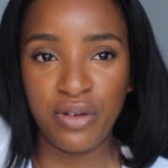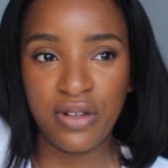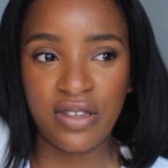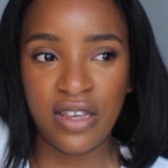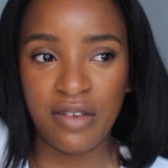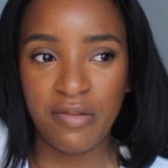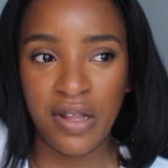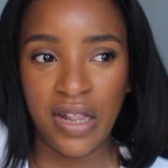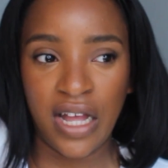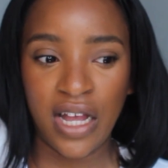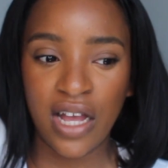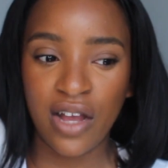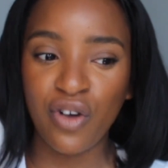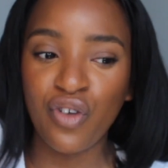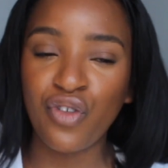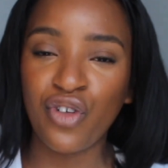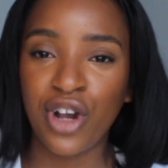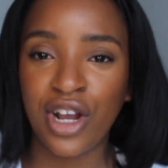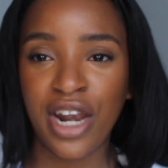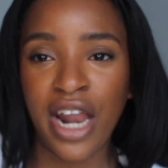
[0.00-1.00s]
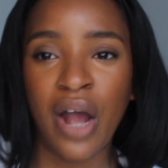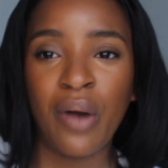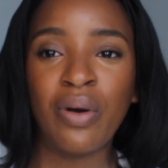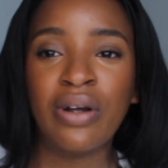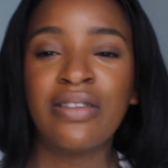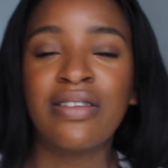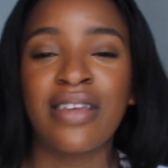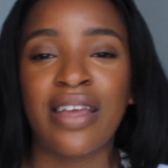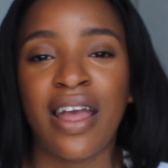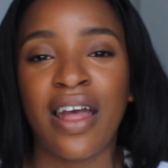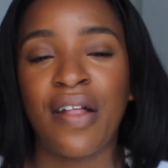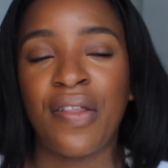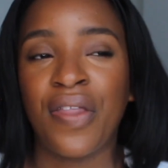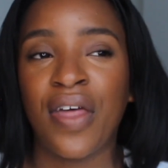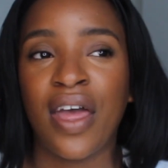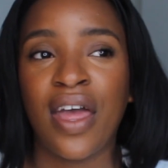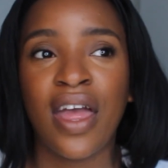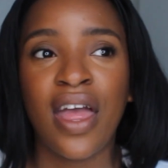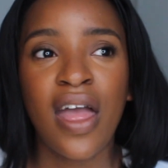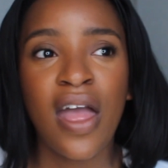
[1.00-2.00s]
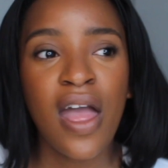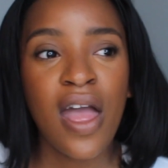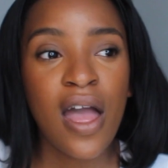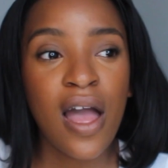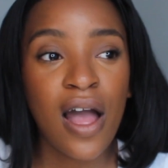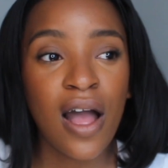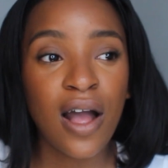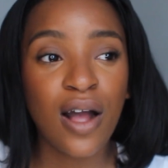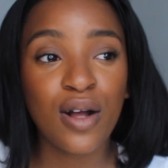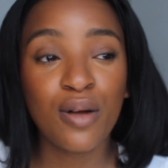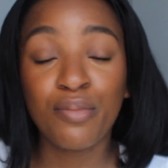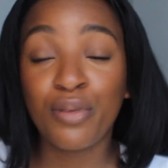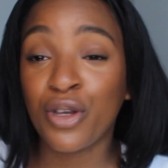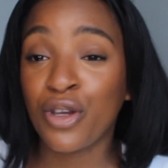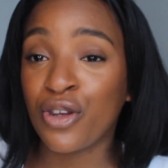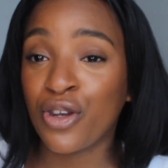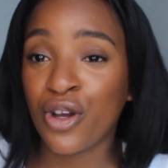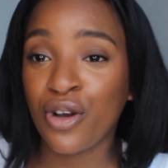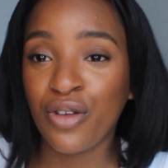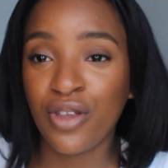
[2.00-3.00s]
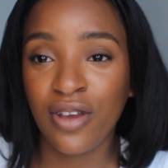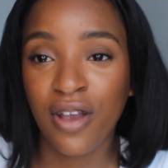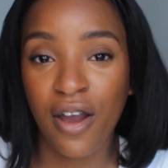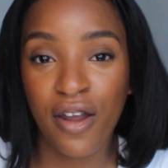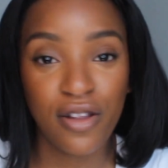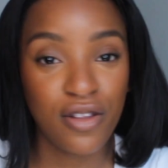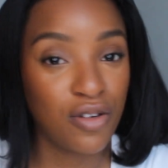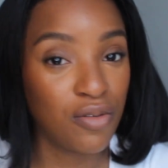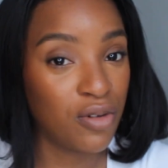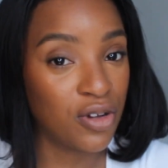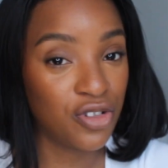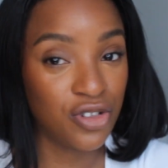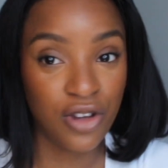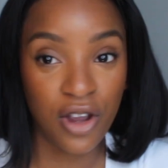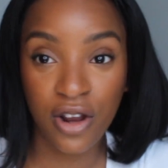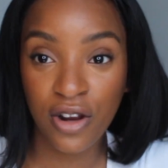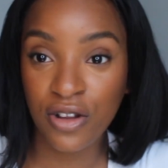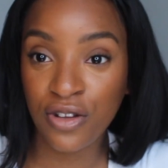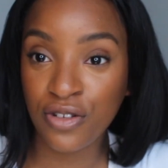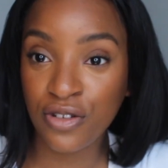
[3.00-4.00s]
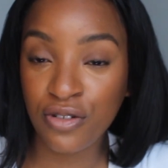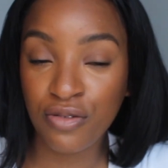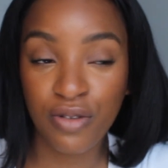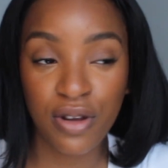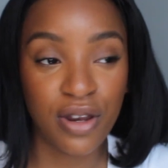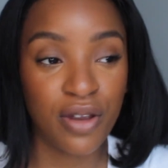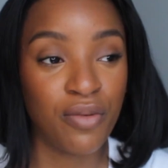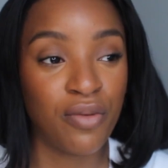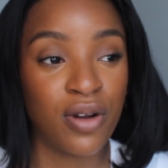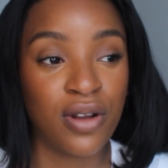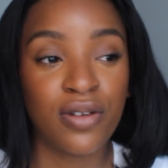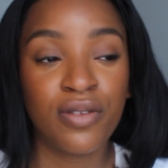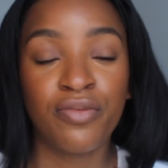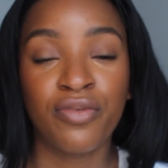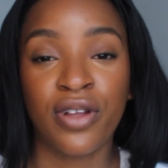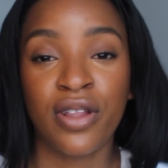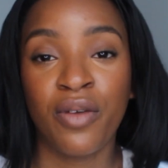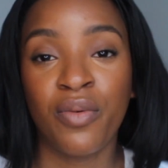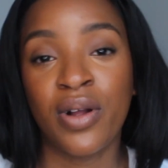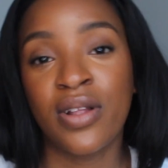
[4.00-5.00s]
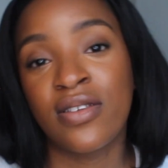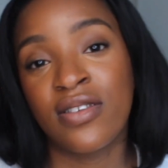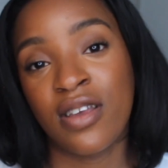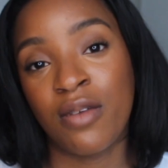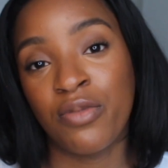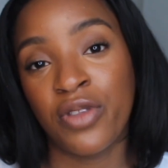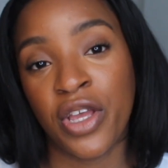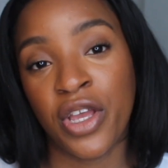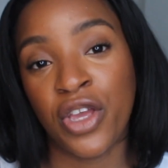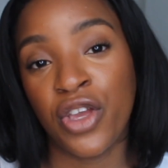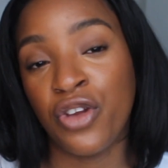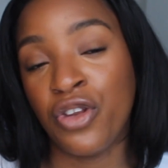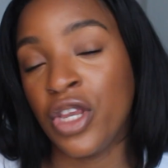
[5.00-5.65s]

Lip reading: It would take me like over an hour to get there, but you know, you gotta do what you gotta do when you really want something.